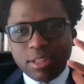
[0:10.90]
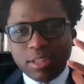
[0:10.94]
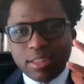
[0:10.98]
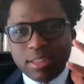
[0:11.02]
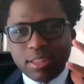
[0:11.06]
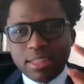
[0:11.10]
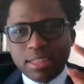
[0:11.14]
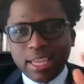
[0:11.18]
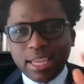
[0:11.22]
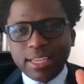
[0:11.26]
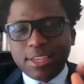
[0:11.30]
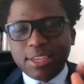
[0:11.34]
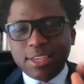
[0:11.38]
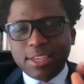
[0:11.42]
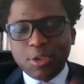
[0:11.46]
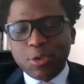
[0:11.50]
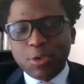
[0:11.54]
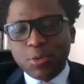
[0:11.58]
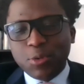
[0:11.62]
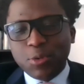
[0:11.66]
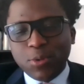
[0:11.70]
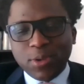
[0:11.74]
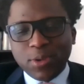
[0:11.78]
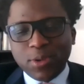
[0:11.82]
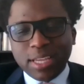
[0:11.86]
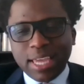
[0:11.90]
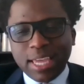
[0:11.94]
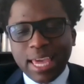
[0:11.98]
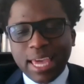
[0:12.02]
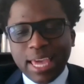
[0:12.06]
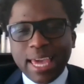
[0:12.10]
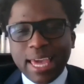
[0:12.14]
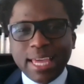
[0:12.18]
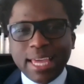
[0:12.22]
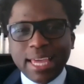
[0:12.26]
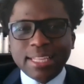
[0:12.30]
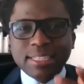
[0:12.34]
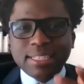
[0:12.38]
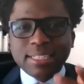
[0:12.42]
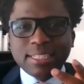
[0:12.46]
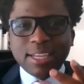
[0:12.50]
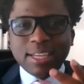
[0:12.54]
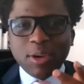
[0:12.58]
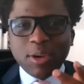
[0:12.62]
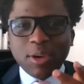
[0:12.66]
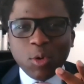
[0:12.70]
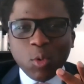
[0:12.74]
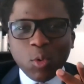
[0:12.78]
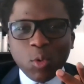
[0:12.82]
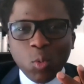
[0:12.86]
Thank you and
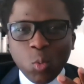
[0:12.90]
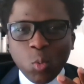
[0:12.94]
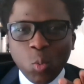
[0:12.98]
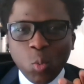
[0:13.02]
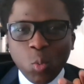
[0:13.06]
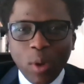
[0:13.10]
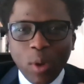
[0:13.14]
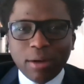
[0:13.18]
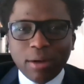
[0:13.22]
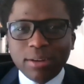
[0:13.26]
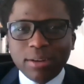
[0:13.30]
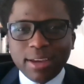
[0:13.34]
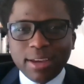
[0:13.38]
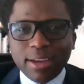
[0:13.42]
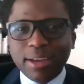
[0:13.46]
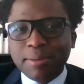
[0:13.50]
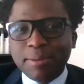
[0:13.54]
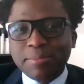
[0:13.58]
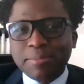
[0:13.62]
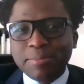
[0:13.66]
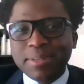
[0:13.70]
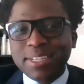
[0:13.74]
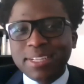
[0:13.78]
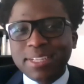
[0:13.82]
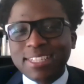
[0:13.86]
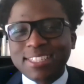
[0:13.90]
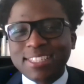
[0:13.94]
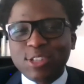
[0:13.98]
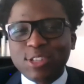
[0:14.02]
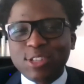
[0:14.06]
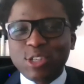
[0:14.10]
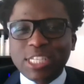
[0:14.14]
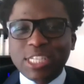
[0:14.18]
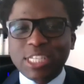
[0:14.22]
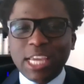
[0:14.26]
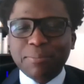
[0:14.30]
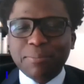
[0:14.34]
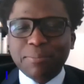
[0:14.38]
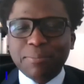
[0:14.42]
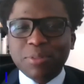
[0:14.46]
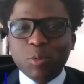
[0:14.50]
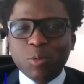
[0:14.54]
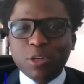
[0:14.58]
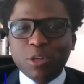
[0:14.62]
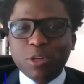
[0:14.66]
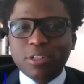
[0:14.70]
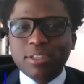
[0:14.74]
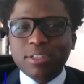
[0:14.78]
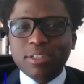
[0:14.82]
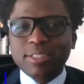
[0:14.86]
welcome to Shape the
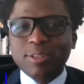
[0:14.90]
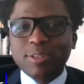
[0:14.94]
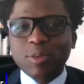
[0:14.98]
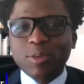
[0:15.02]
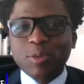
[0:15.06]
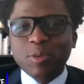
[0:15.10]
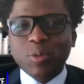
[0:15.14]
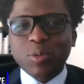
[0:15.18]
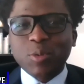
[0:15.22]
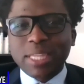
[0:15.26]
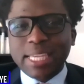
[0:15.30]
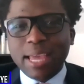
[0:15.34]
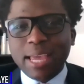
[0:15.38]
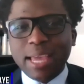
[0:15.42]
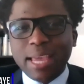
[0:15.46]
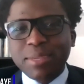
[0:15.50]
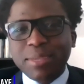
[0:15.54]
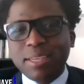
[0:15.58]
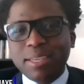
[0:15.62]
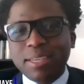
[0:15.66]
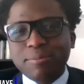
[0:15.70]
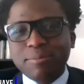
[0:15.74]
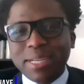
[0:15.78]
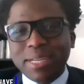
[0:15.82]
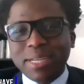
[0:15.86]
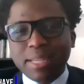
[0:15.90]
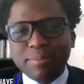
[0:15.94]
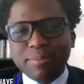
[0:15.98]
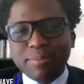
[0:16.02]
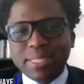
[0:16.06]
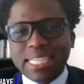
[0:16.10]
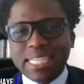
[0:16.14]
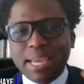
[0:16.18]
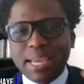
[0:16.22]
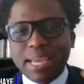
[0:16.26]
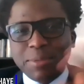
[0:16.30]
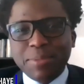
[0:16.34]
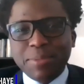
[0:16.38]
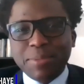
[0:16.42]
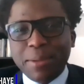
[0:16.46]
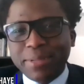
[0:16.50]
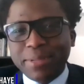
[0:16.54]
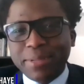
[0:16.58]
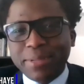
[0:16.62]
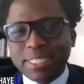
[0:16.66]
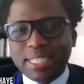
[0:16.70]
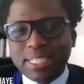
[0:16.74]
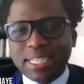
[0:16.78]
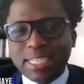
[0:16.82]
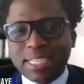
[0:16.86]
World with Yemi. My name is Yemi
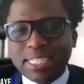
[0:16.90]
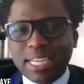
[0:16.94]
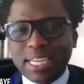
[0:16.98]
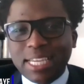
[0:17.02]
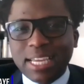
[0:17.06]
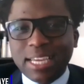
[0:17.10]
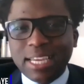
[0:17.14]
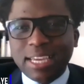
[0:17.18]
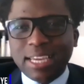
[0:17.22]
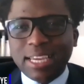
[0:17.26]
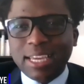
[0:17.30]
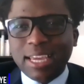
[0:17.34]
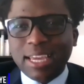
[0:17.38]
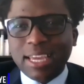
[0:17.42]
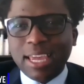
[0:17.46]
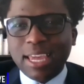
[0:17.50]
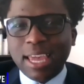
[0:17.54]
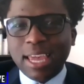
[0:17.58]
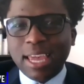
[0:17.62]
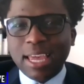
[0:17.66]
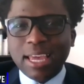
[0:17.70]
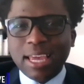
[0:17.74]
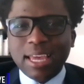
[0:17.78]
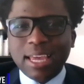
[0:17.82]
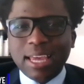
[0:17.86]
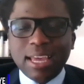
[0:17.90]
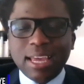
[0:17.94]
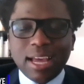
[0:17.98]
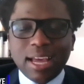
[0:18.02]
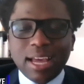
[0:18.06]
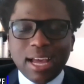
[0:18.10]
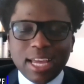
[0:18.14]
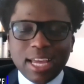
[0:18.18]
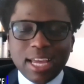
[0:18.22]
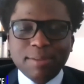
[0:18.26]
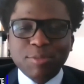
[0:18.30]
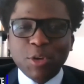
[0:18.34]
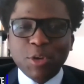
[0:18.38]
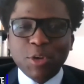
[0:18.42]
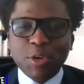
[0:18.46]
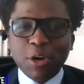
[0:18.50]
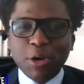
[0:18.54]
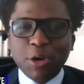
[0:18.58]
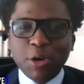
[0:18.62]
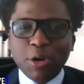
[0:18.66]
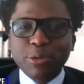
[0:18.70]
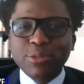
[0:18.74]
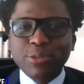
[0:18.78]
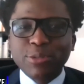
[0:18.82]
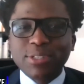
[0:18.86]
Babington Ashaye. I am your
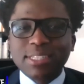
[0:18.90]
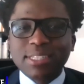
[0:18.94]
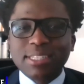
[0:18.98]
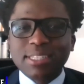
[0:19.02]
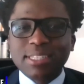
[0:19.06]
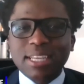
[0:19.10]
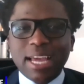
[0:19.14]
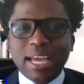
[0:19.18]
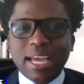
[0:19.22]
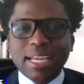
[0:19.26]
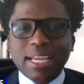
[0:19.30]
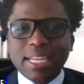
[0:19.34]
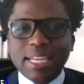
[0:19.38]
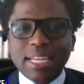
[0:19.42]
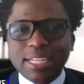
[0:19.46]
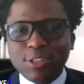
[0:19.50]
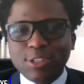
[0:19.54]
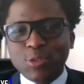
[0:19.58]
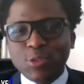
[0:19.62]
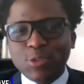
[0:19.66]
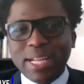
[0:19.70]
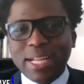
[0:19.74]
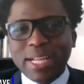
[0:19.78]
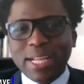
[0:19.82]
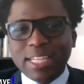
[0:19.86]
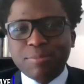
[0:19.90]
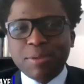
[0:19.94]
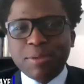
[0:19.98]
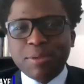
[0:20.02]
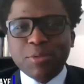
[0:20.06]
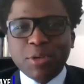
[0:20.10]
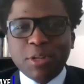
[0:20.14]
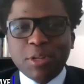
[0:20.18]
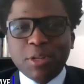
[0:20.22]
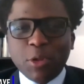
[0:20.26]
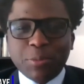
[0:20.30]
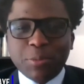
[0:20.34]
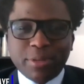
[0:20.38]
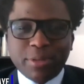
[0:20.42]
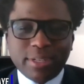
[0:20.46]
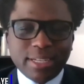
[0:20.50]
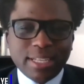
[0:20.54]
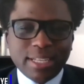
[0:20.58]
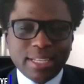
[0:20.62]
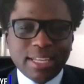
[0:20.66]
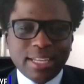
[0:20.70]
host. I lead United People Global.